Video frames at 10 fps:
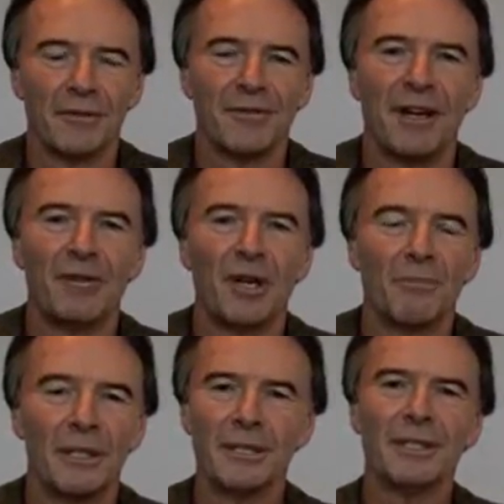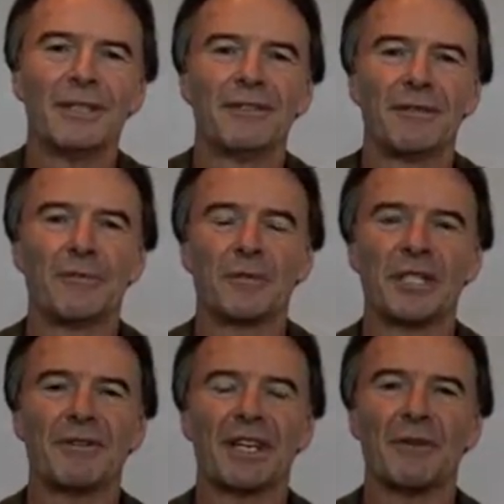$5 bill,
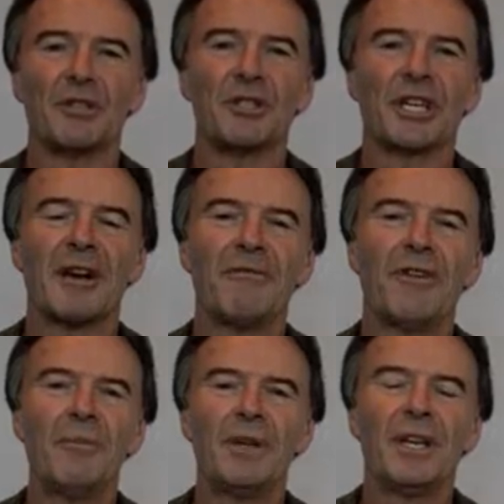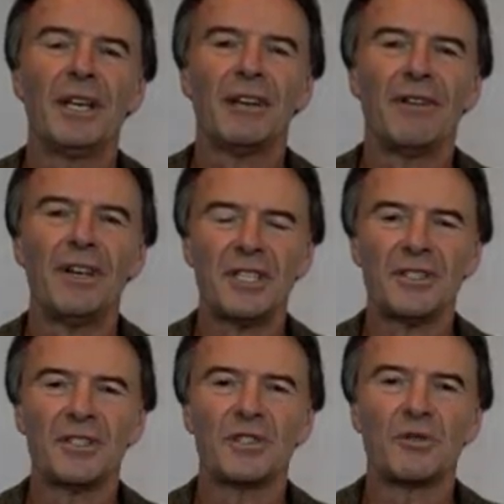whichever country you come from, if I was
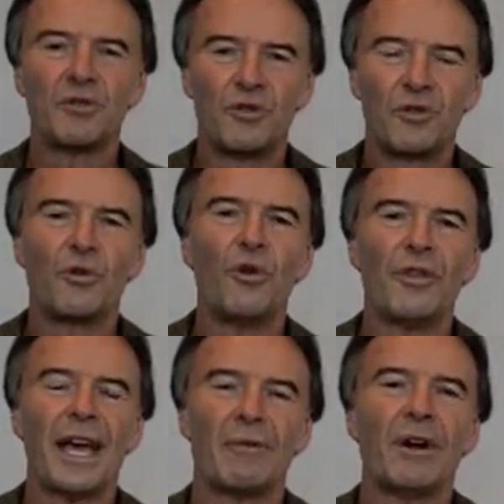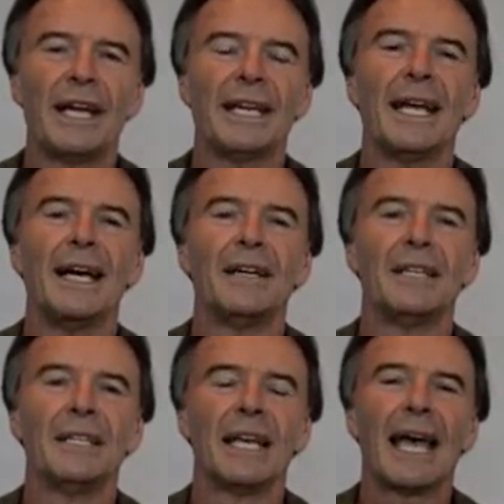asked you to draw that right now,
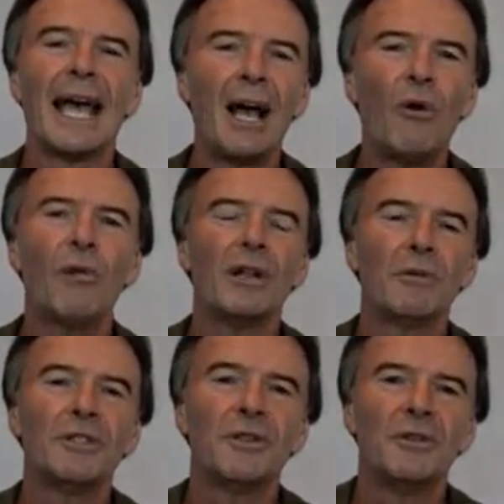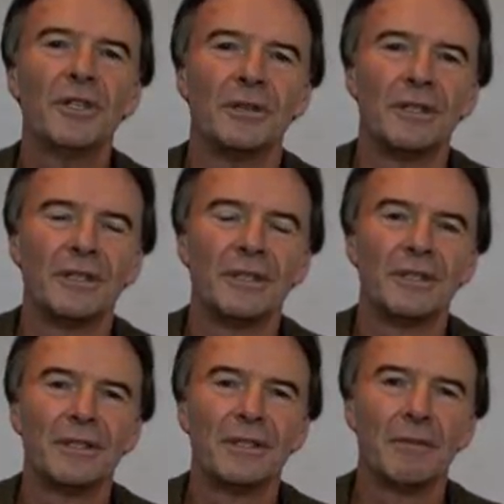how well would you do?
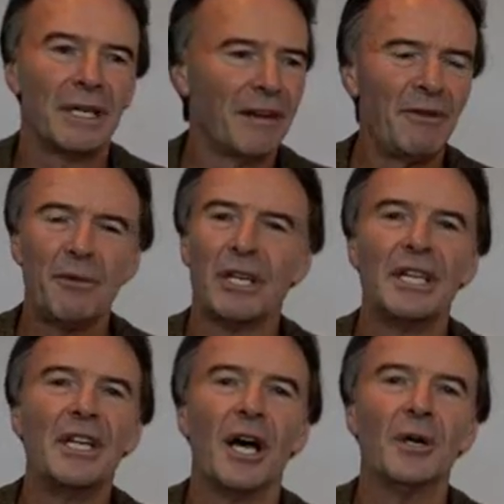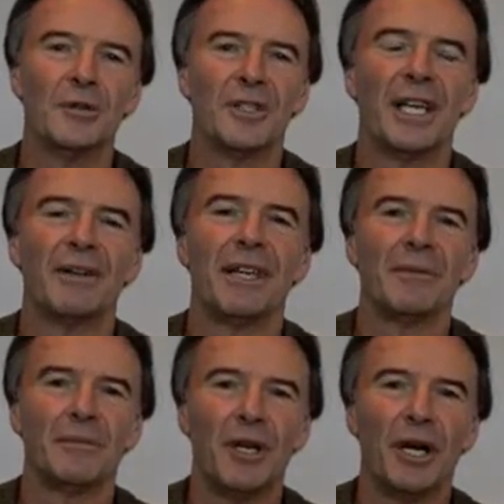I mean, everybody knows that
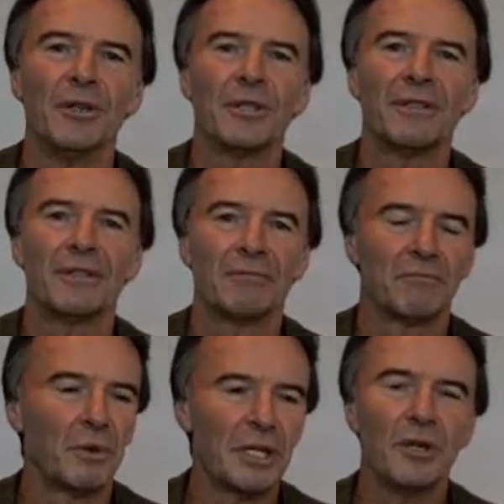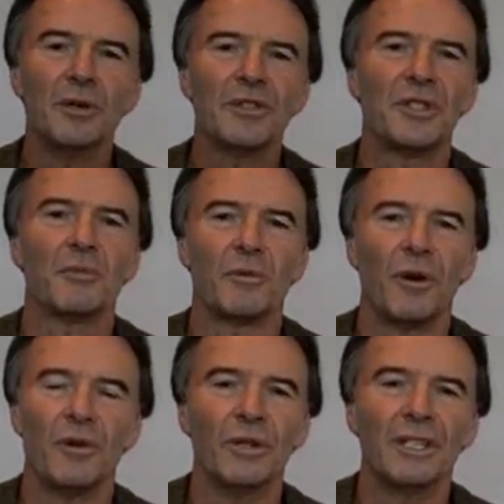note. We use them
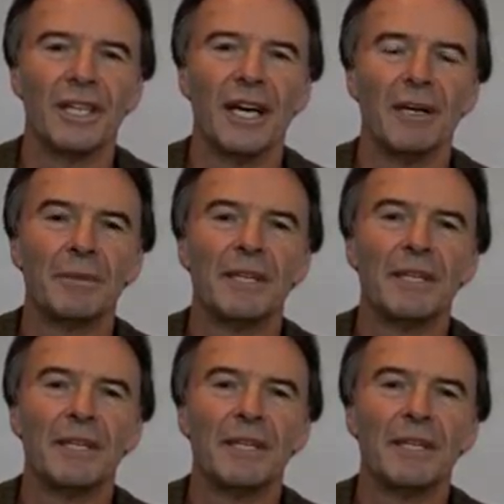all the time.